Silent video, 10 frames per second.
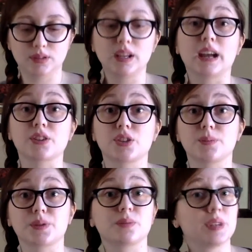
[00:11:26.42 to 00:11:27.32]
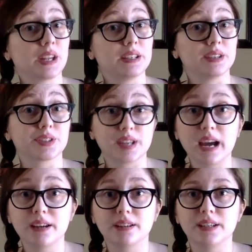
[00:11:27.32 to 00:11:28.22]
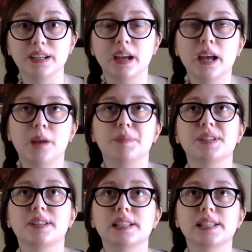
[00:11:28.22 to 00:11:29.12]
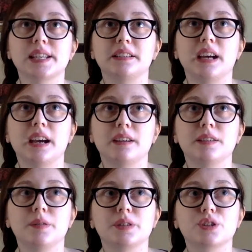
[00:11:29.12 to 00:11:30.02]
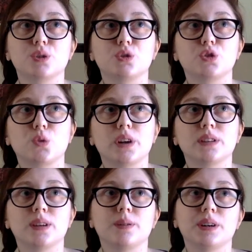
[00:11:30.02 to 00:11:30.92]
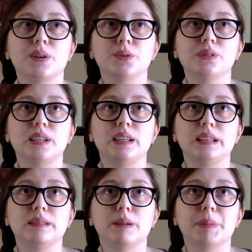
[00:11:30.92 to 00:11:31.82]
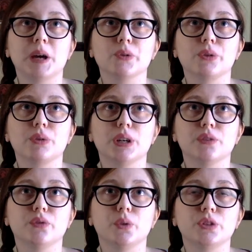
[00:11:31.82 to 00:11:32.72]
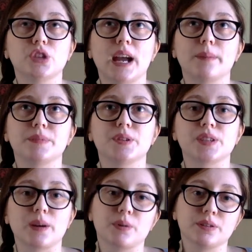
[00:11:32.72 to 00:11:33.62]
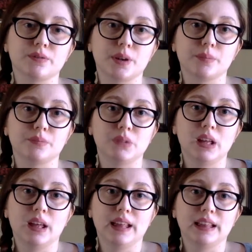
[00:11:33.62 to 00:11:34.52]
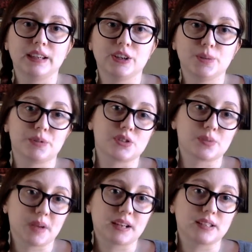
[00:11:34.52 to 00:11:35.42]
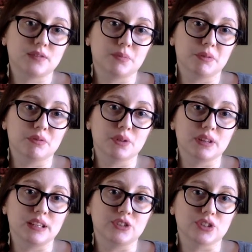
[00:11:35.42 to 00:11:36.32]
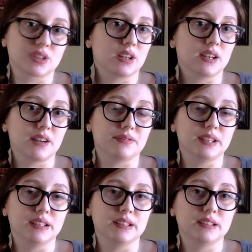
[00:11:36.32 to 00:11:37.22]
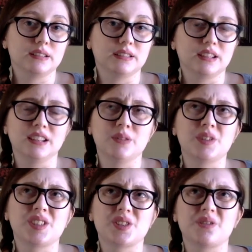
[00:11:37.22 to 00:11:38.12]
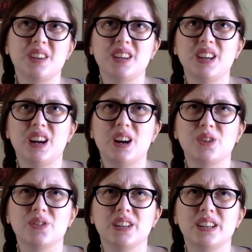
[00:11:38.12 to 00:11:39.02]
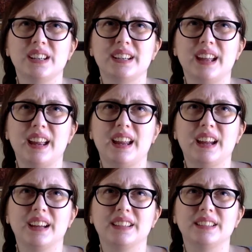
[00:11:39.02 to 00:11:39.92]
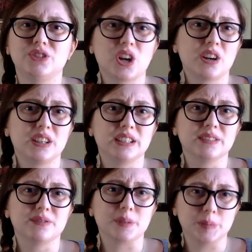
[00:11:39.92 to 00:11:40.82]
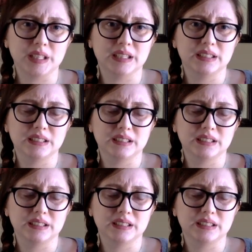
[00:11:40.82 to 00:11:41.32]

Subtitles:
excerpts from Danielle's diary. But since that diary was so short, there were only about 3 or 4 chapters that were from her perspective before they just cut off and ended. And it was just very awkward and jarring for me.